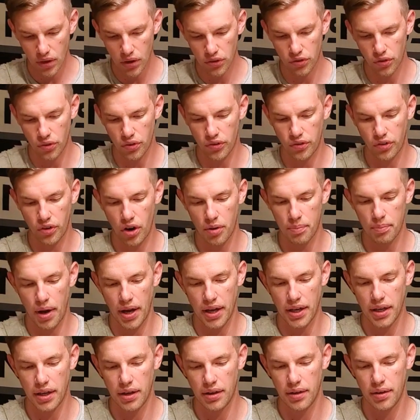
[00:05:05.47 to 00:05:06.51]
So this is our
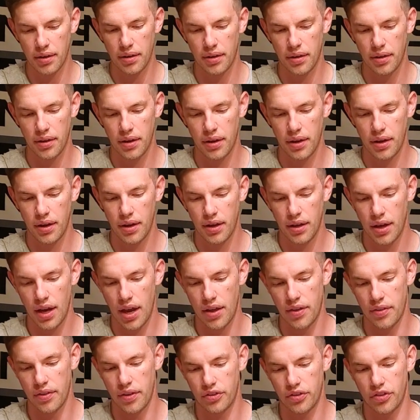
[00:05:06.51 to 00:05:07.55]
mic,
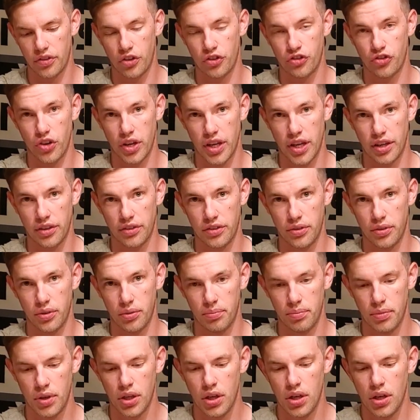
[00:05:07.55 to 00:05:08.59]
and then this is our drinking tube.